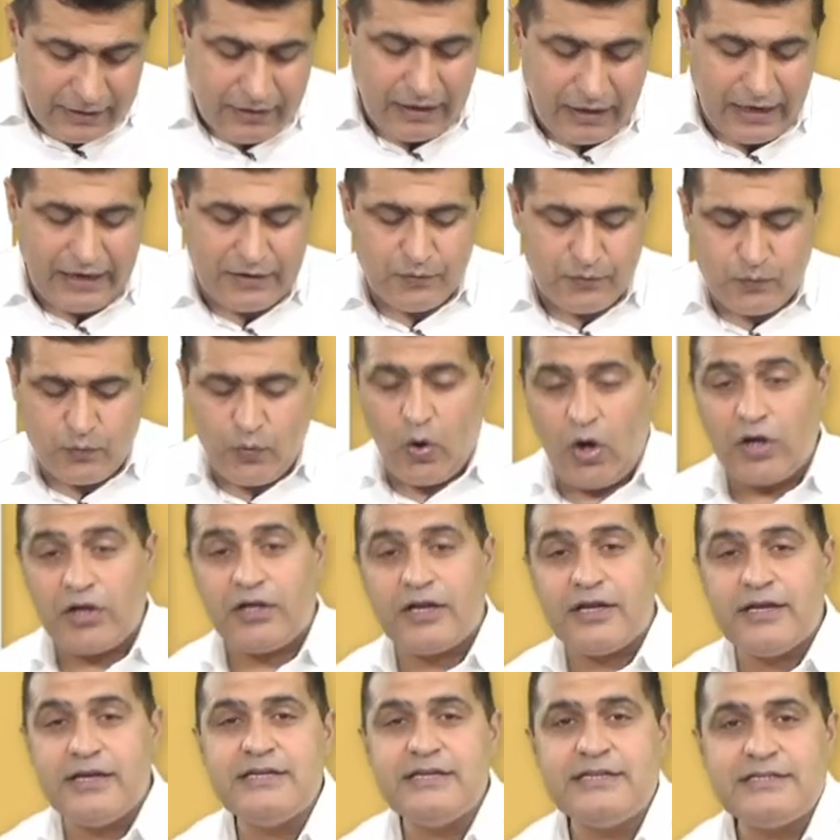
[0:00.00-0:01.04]
and what
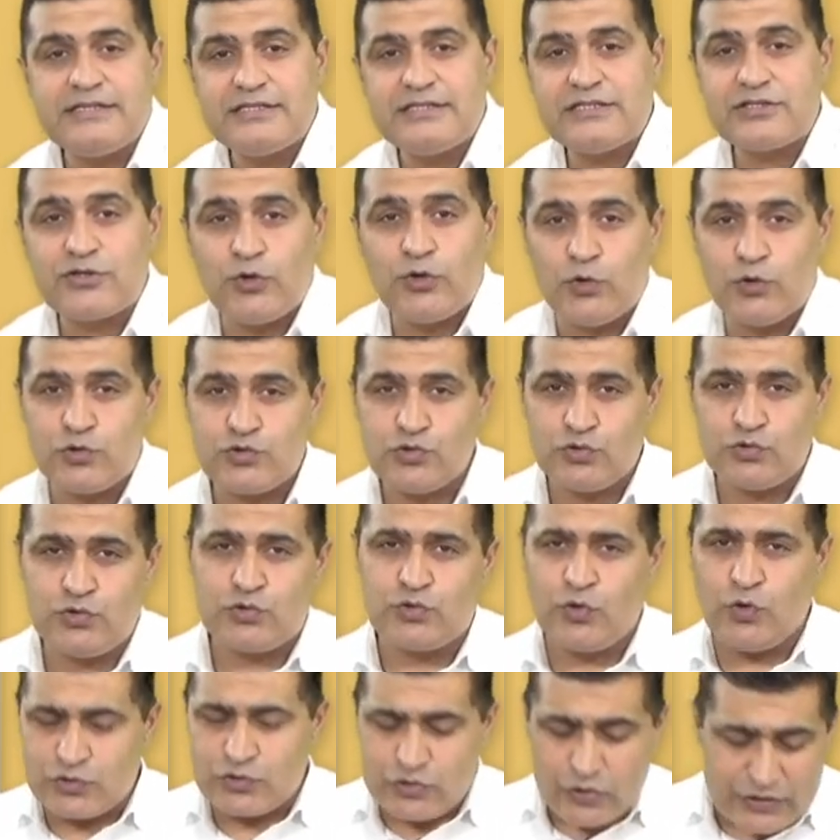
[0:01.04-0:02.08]
is COSO. COSO